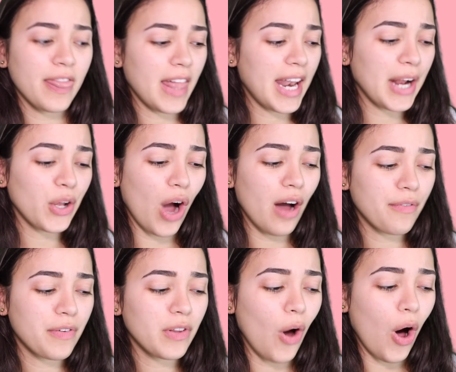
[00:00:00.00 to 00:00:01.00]
that I
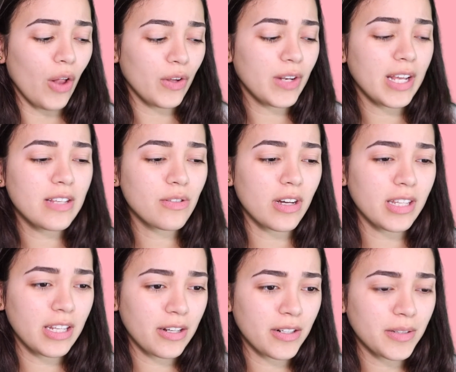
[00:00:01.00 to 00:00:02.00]
got for the holidays
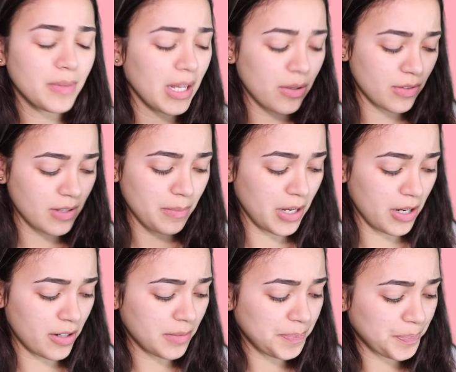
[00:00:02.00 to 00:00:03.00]
some
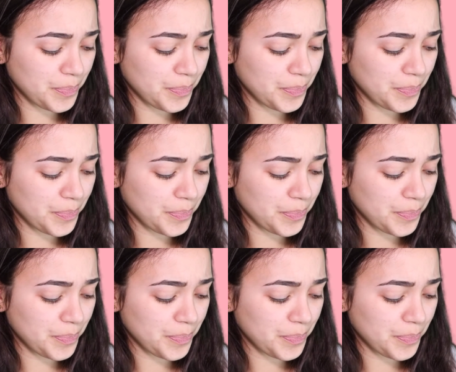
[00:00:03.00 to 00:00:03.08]
year,